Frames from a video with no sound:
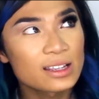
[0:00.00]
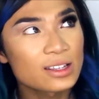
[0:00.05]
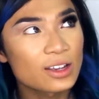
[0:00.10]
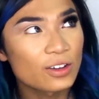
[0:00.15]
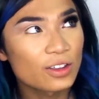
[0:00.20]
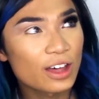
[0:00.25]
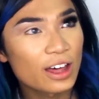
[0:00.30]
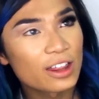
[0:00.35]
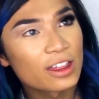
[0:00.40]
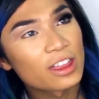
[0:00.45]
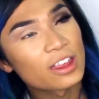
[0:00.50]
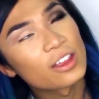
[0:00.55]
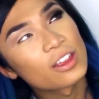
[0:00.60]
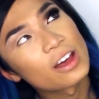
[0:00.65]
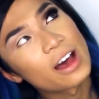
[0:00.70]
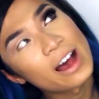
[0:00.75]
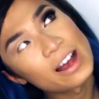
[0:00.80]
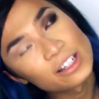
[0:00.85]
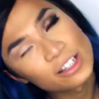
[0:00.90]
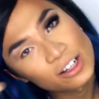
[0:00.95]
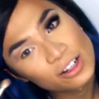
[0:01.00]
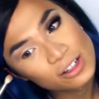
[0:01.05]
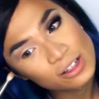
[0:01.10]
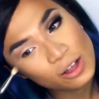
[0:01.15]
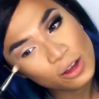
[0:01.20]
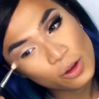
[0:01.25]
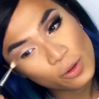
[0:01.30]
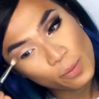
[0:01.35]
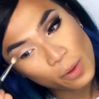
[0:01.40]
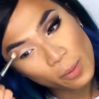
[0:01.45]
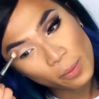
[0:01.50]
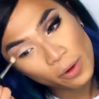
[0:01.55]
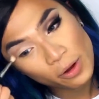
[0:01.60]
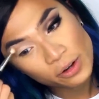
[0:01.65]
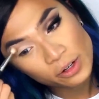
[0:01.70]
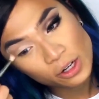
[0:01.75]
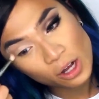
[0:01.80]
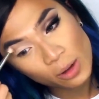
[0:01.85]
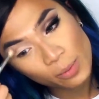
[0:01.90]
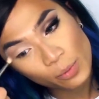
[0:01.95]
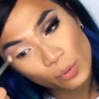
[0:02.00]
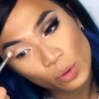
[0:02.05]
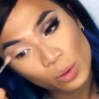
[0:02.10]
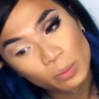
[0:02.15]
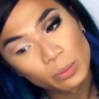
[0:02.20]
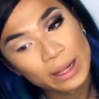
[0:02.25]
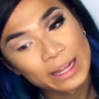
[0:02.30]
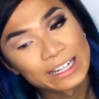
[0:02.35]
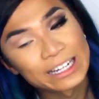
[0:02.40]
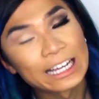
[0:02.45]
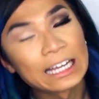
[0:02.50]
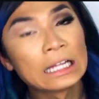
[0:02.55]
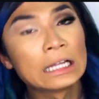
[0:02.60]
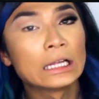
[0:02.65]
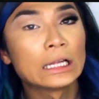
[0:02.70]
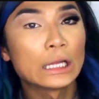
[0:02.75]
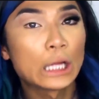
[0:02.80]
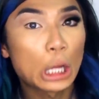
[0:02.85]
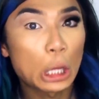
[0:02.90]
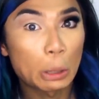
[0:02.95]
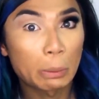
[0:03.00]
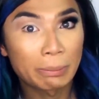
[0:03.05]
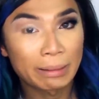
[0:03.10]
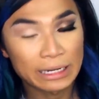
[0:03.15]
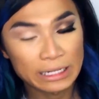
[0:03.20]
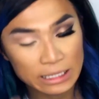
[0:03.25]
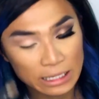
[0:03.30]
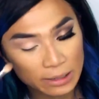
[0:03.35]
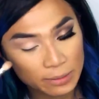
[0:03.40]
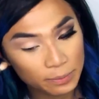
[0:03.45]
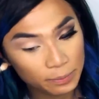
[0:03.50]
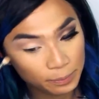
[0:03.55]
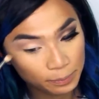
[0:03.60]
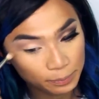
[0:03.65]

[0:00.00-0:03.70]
are so that the eyeshadows that you pop on top will blend a lot better.